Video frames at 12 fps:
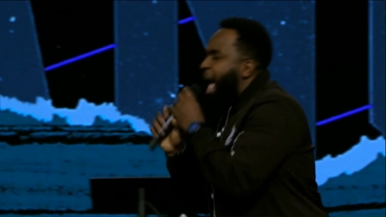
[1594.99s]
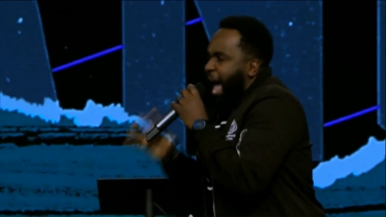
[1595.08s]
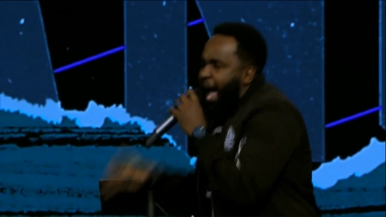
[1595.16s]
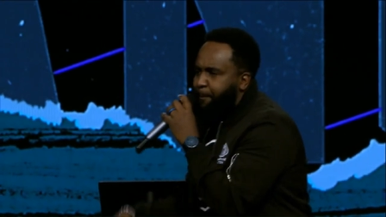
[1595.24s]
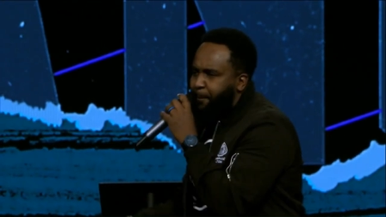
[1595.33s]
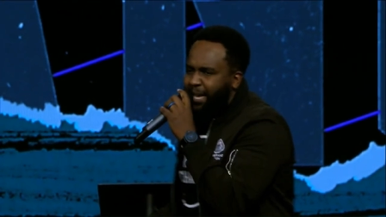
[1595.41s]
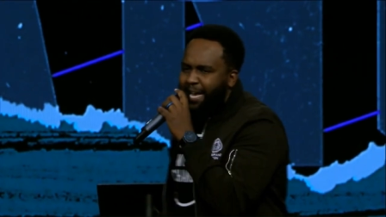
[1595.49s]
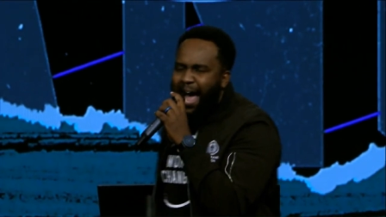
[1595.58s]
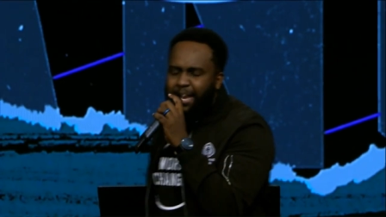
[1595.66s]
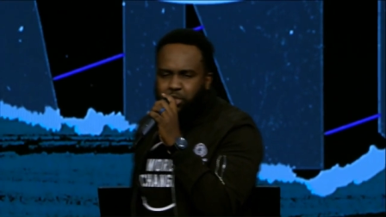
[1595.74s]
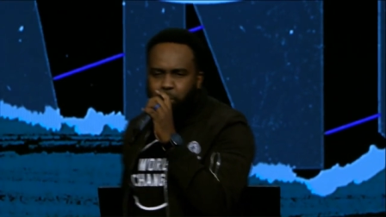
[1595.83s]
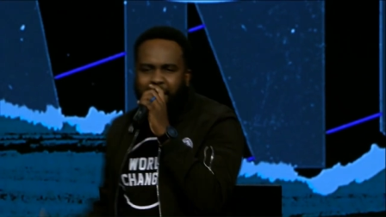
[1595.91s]
and
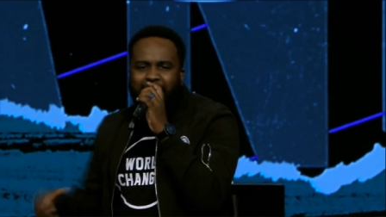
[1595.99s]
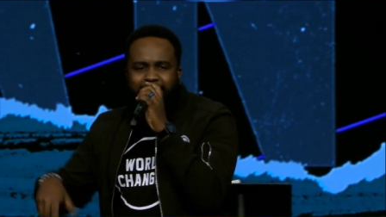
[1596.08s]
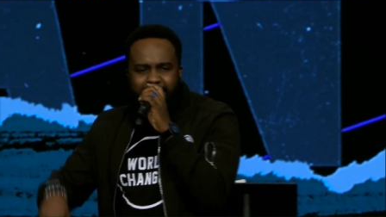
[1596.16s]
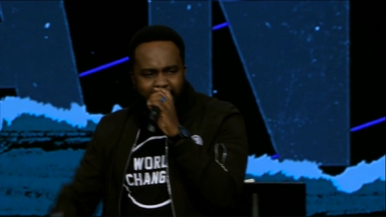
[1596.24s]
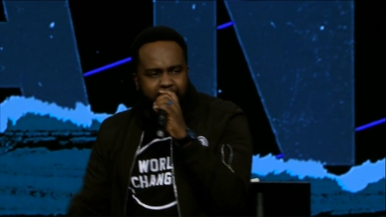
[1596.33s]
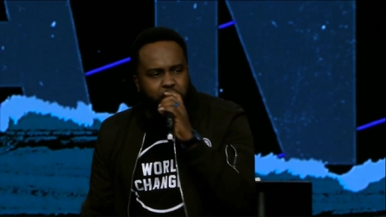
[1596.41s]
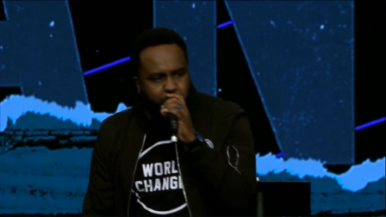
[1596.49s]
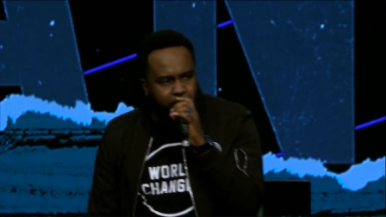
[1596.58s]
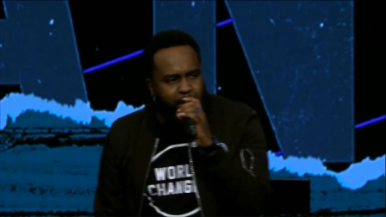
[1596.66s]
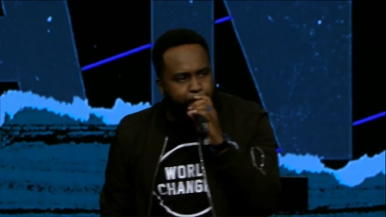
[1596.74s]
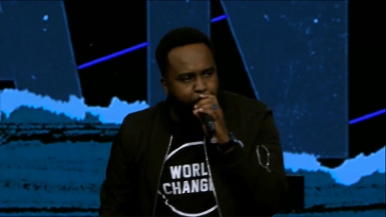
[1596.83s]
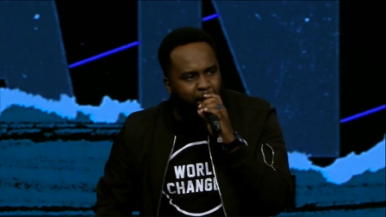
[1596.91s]
began to get into
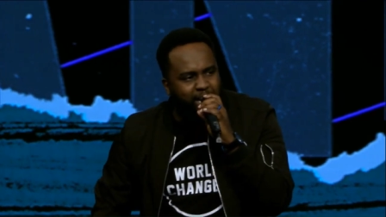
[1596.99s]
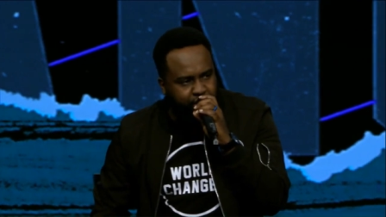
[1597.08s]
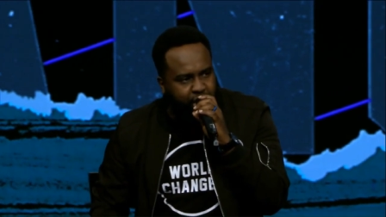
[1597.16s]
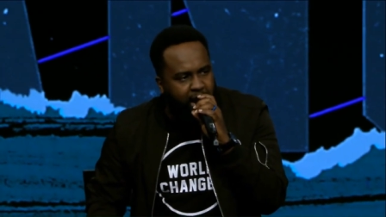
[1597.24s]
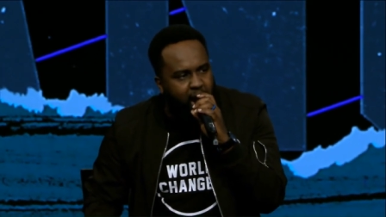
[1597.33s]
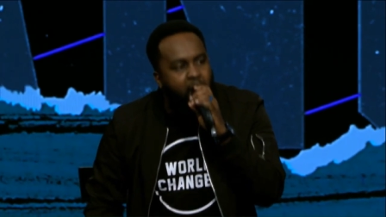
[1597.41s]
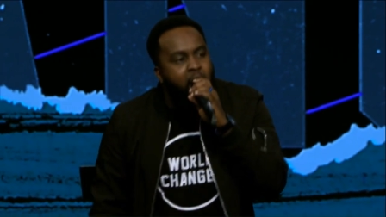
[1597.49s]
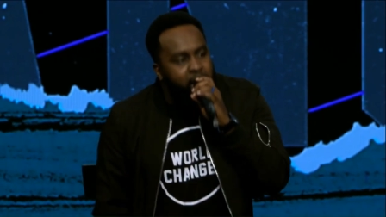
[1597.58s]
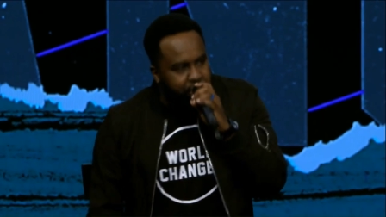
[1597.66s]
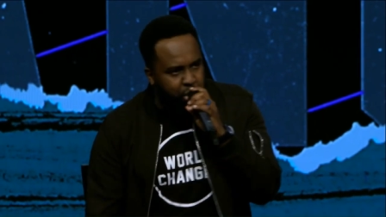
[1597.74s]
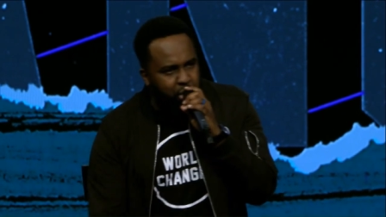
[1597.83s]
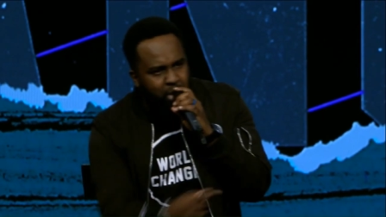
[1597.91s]
depression.
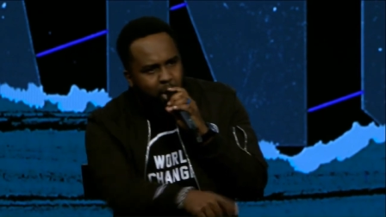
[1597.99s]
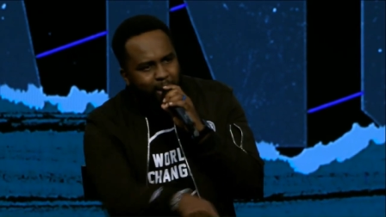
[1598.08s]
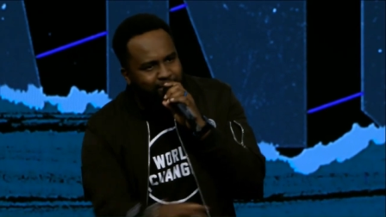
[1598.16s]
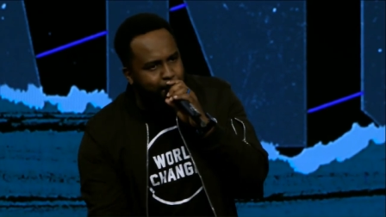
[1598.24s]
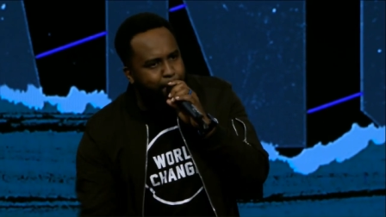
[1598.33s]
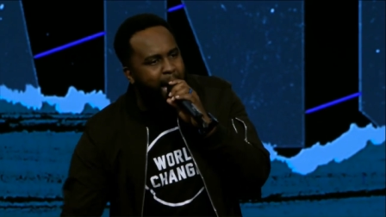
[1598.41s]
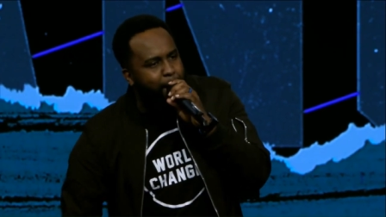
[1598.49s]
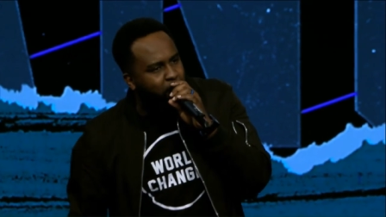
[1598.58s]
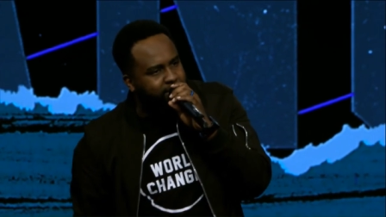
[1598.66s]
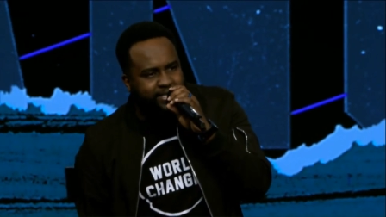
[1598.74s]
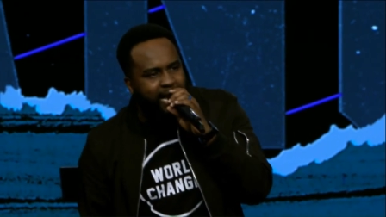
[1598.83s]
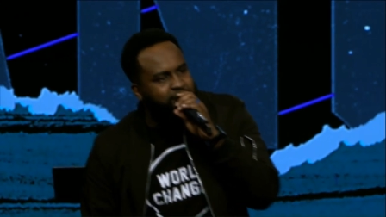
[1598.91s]
Do you know what the Bible Bible
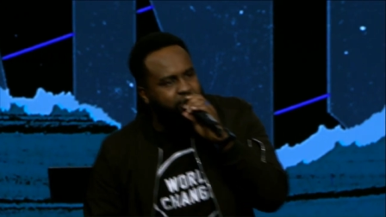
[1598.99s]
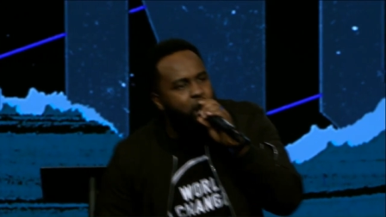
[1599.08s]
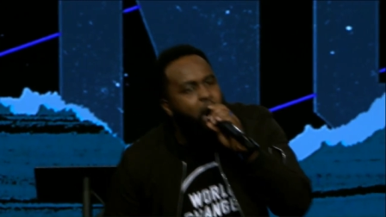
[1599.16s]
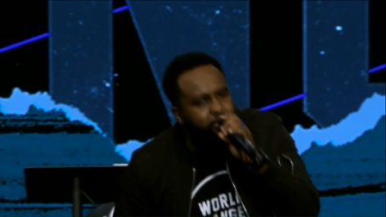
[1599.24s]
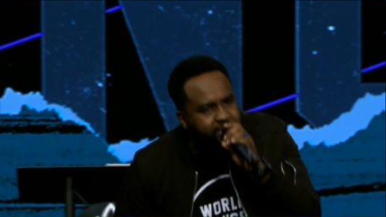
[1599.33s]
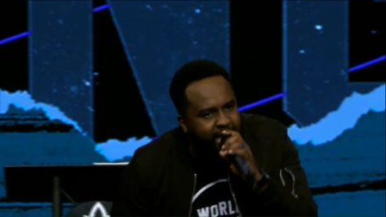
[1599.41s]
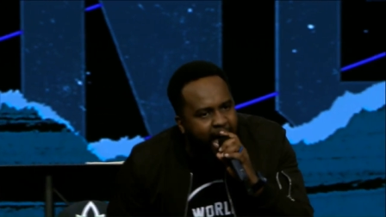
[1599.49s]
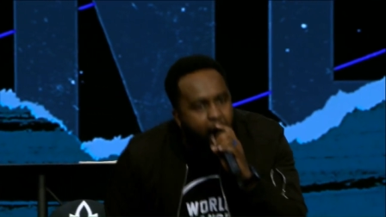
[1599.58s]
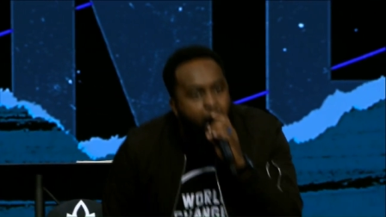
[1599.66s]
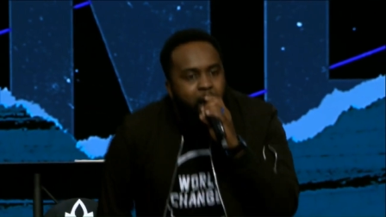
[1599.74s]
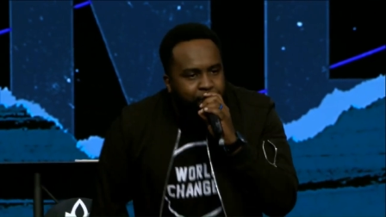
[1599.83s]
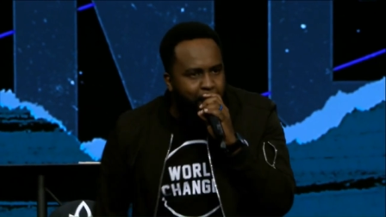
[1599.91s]
says no, sir.
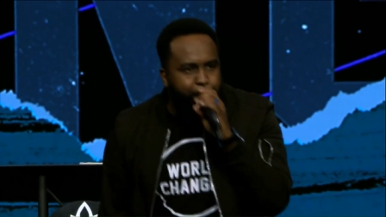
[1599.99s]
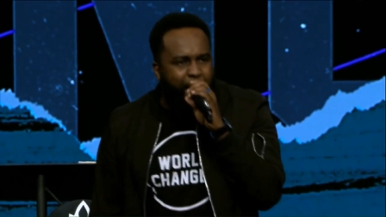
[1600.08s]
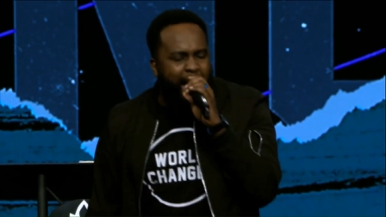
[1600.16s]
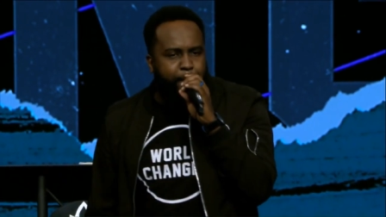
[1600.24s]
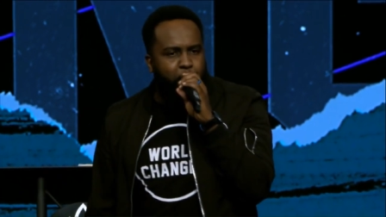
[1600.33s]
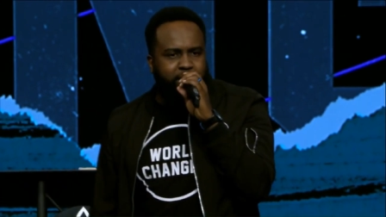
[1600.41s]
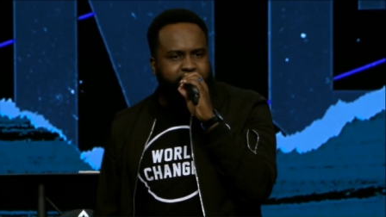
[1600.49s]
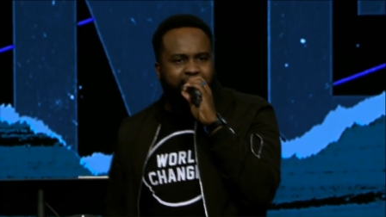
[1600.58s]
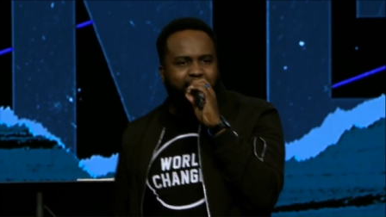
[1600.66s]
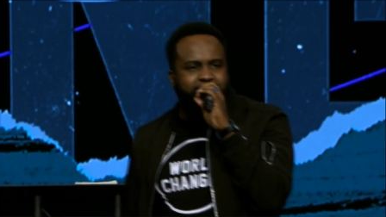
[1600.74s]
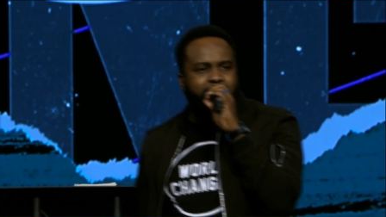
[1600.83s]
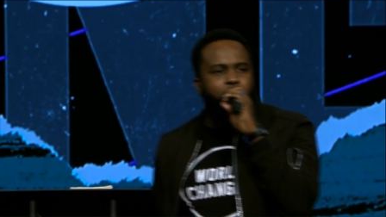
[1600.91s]
The Bible
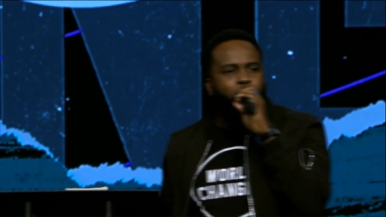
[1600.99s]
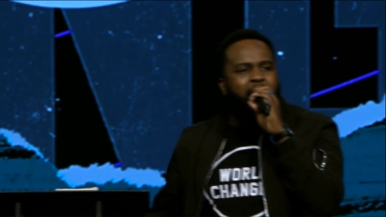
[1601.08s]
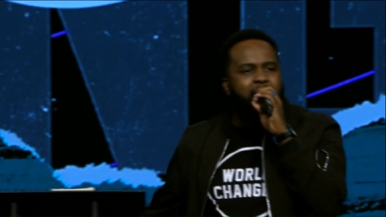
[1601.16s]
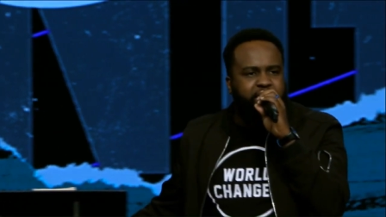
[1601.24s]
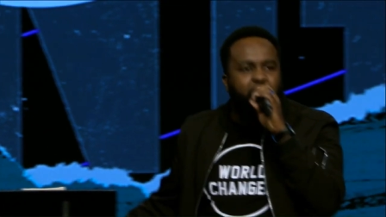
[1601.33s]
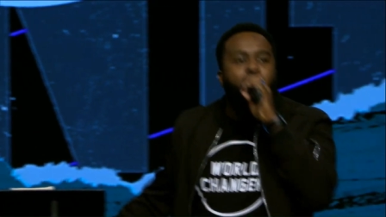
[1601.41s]
says they went